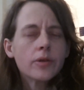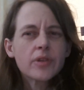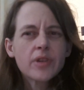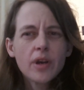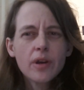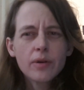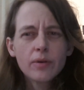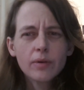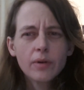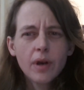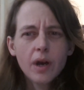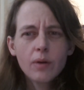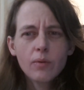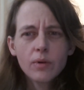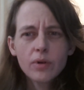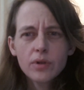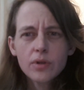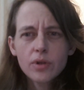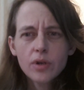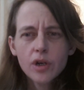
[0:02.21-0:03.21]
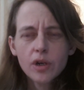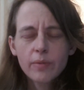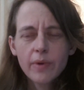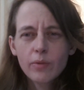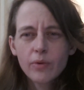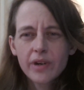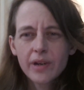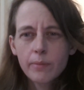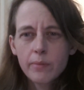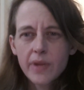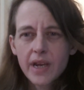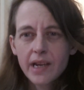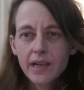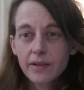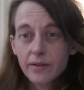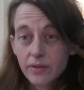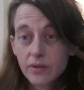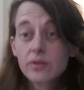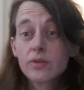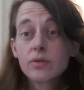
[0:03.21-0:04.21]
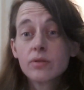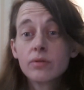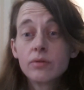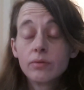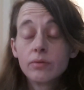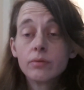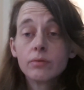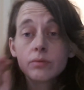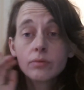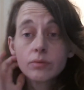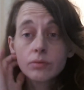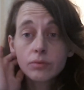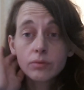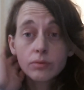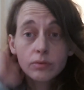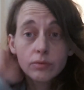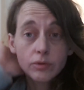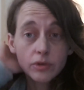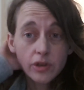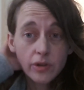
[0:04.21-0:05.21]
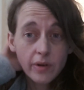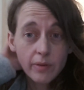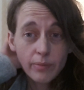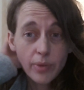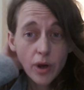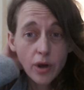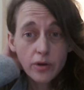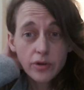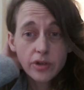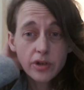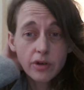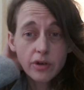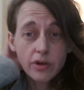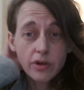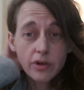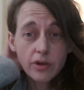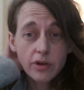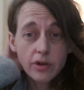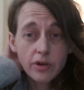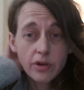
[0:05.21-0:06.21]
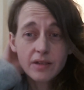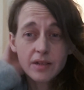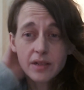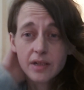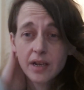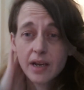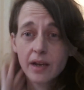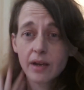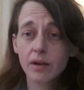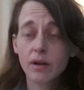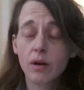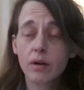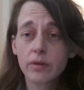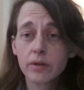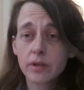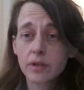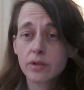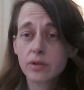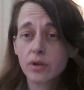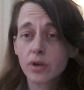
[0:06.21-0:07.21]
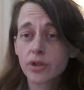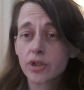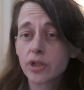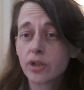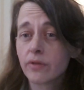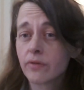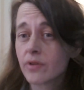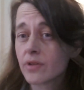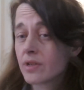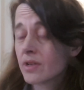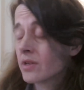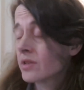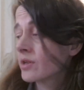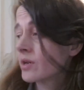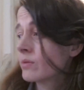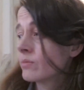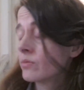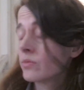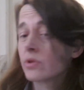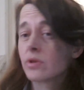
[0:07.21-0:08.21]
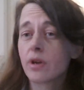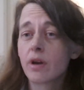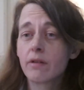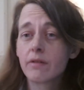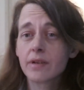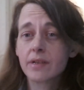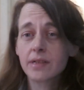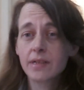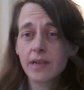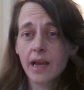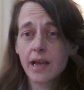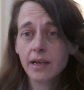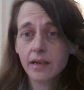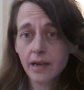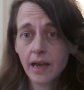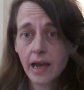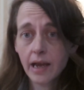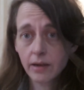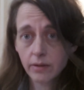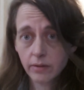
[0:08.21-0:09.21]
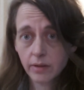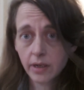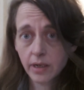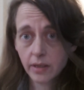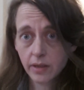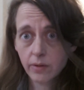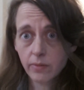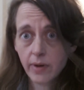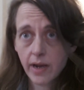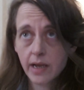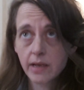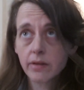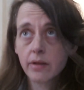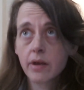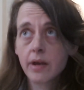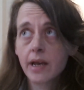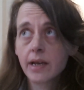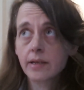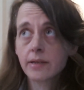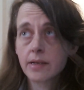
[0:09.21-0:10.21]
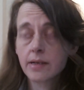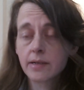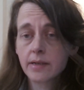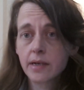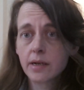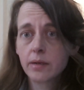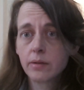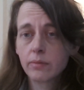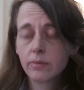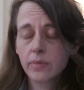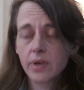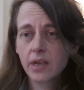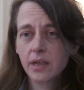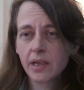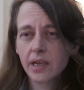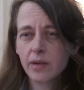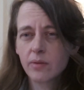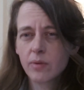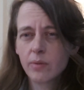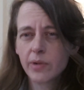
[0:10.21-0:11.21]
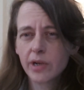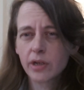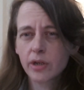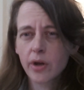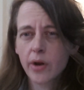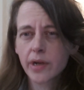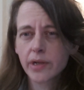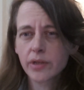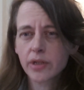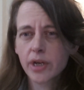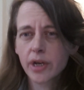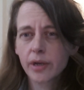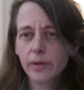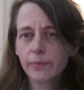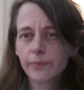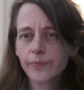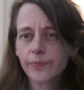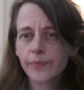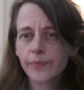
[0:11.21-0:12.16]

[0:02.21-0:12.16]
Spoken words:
So I want to talk about what it means to impose your own identity on the discussion of the systems that are at stake now in the way that existing elite women are going to.